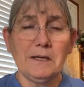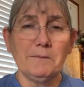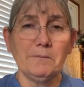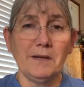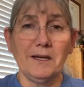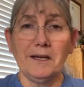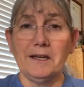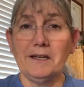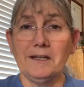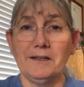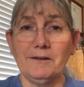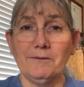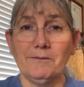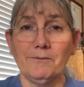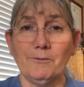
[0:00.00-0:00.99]

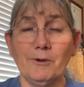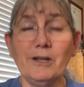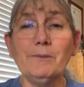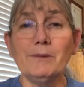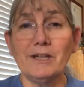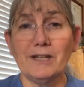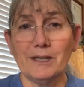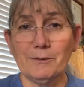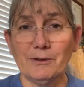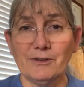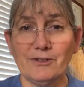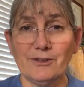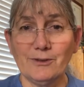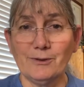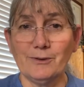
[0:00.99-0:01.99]
May we be able
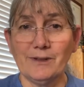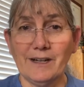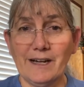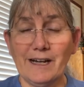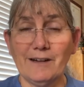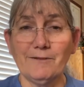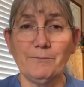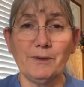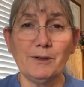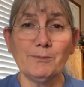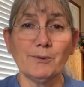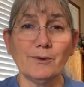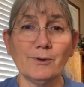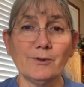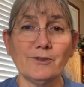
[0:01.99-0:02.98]
to have
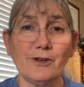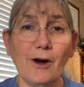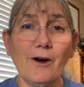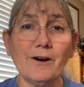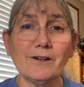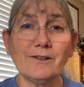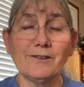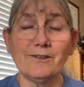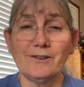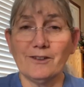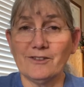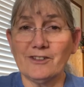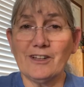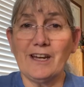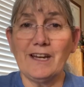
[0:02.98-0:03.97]
people talk the
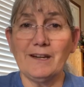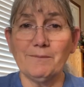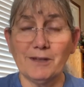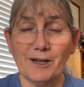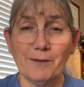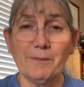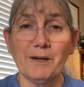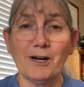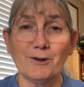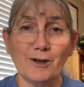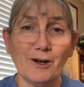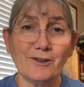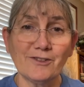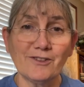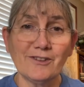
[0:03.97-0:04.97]
same about
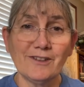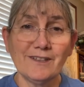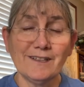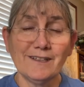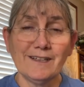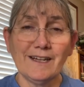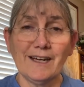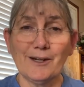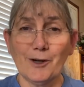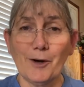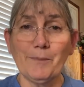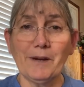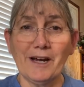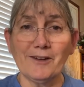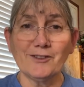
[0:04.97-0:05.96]
us at our
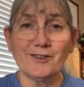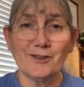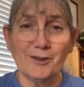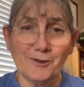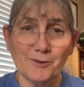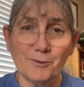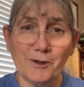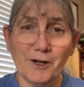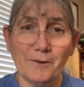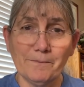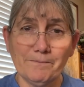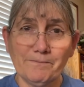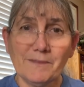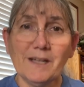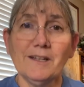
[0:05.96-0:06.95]
passing as well.
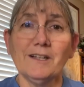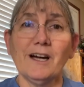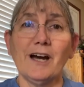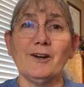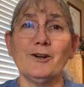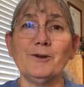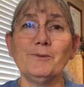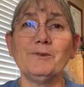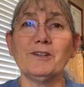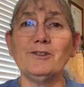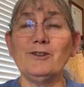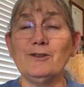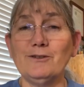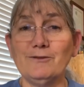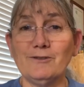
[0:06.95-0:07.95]
I hope that
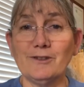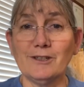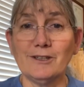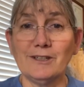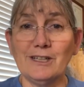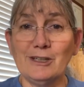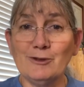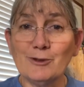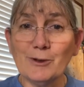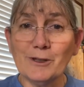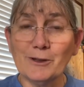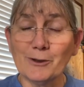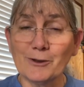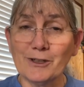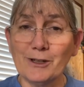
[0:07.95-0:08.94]
you've enjoyed
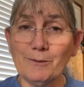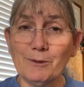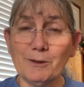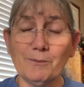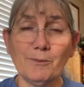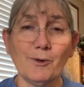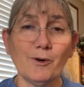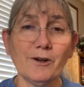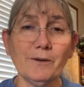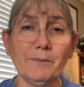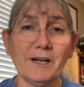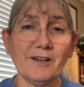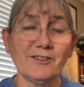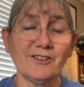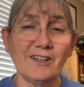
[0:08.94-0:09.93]
learning a bit more
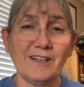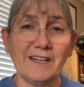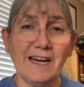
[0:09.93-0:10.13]
about St.